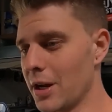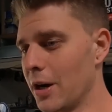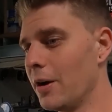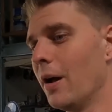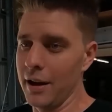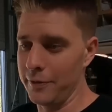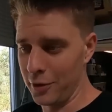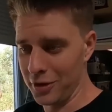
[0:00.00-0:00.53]
So
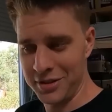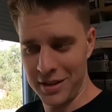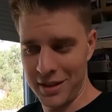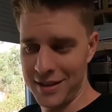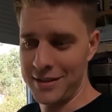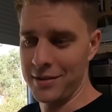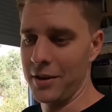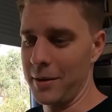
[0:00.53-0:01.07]
unfortunately
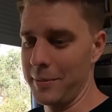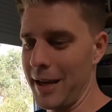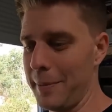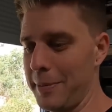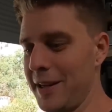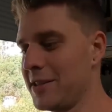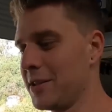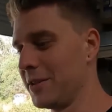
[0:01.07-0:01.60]
that's not going to be
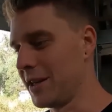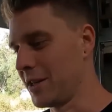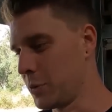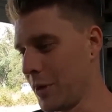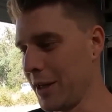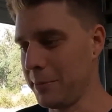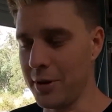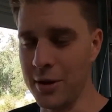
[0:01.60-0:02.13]
happening until next
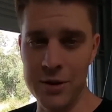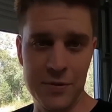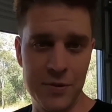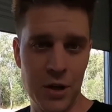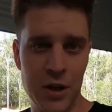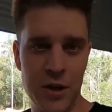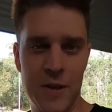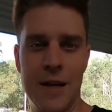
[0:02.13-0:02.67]
week because of
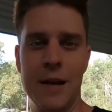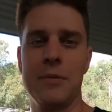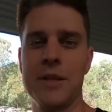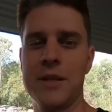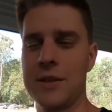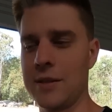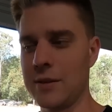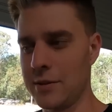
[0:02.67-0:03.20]
Dyno
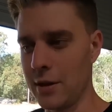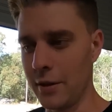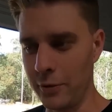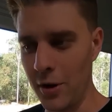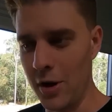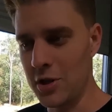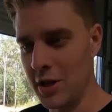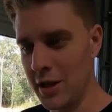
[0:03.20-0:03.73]
Dynamics
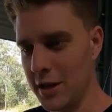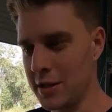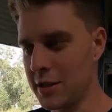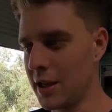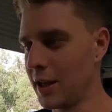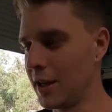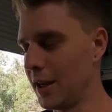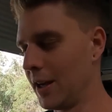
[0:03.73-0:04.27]
software
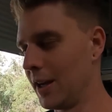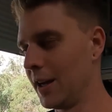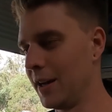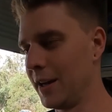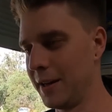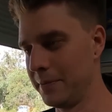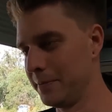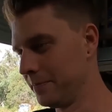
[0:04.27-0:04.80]
engineers.
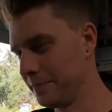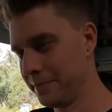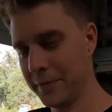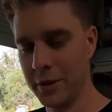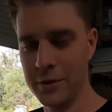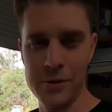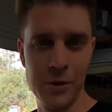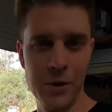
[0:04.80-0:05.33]

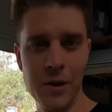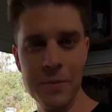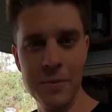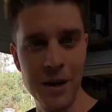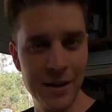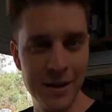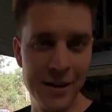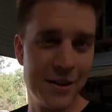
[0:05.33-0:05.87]
Long story,
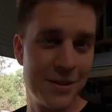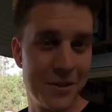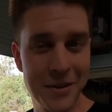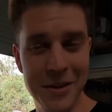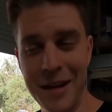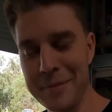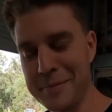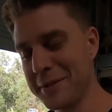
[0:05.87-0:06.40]
but it's not
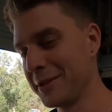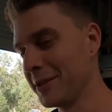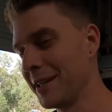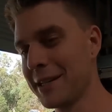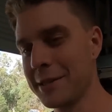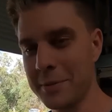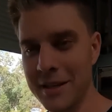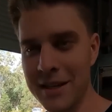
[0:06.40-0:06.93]
going to happen until
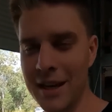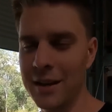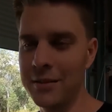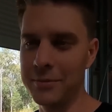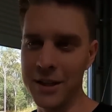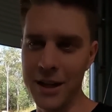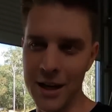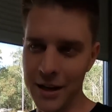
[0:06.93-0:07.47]
next week, and
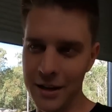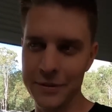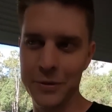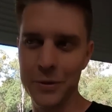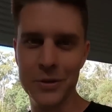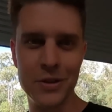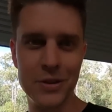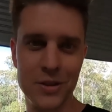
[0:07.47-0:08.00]
we can't
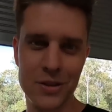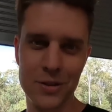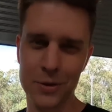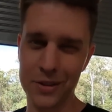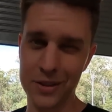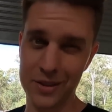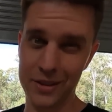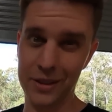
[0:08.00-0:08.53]
afford to just
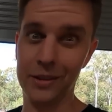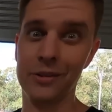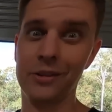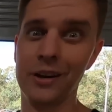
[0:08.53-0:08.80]
sort of sit